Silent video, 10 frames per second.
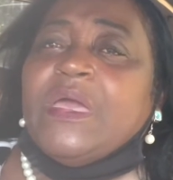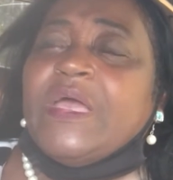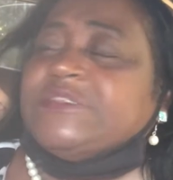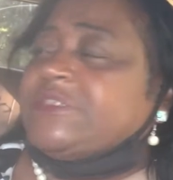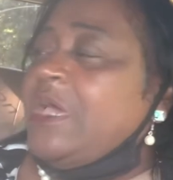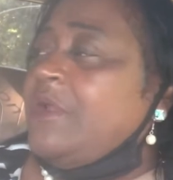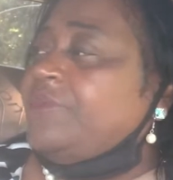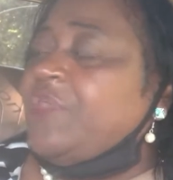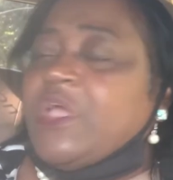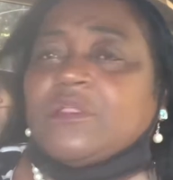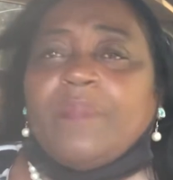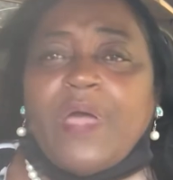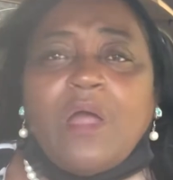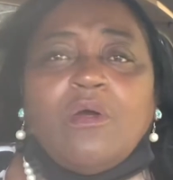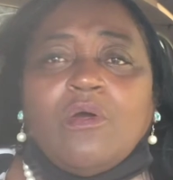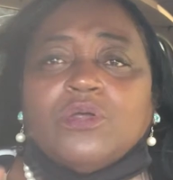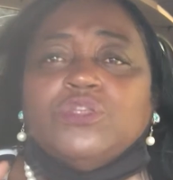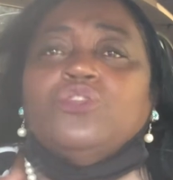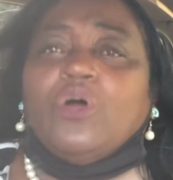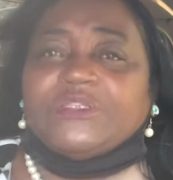instead of thinking about
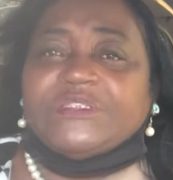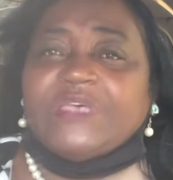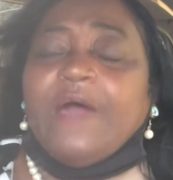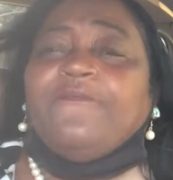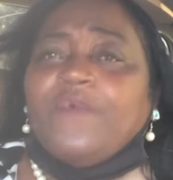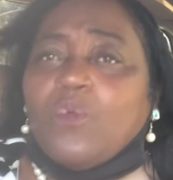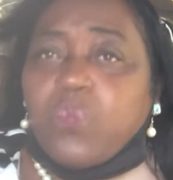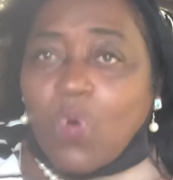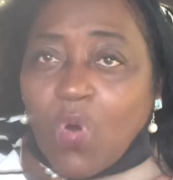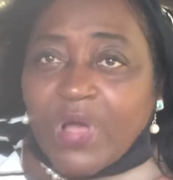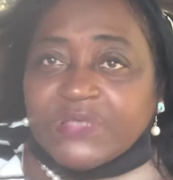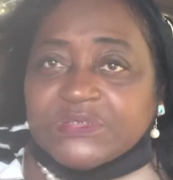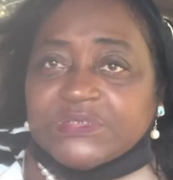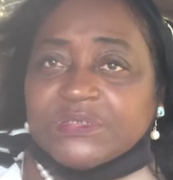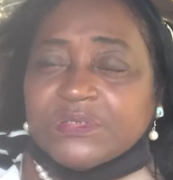yourself for once.